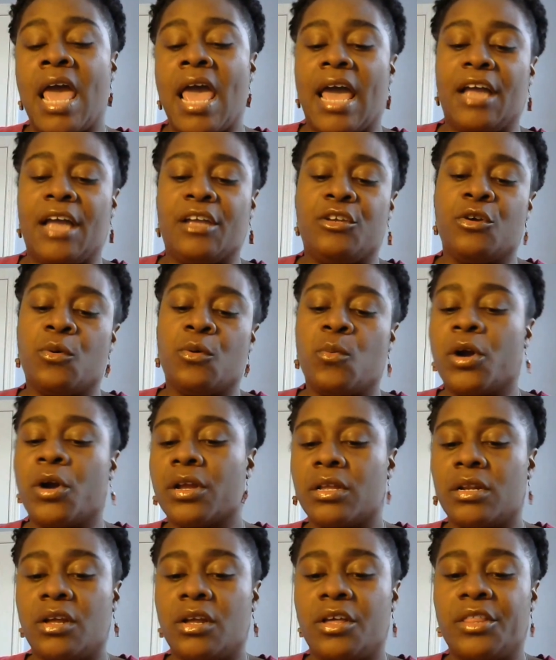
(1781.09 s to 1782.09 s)
And you're
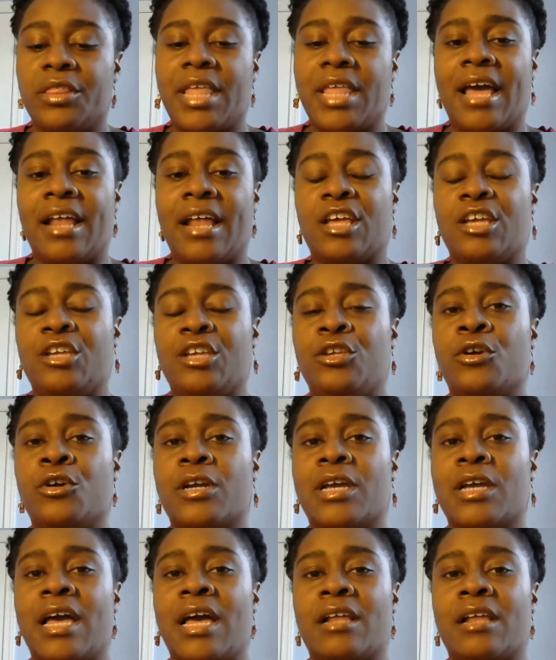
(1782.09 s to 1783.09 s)
working on that, and
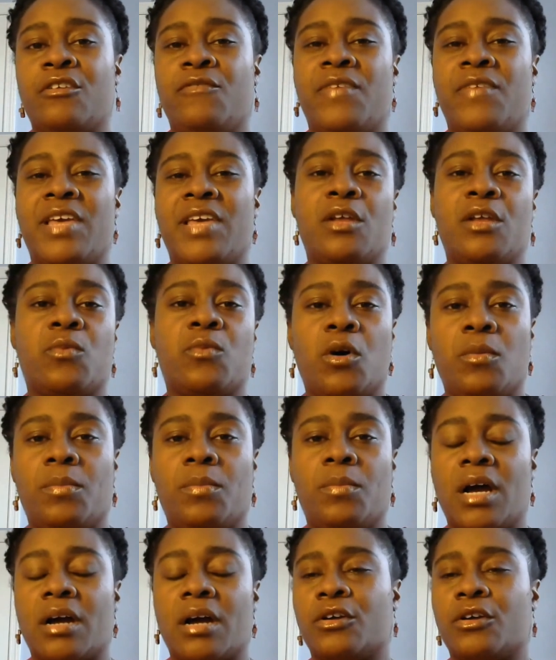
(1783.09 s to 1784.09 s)
you've hit a roadblock,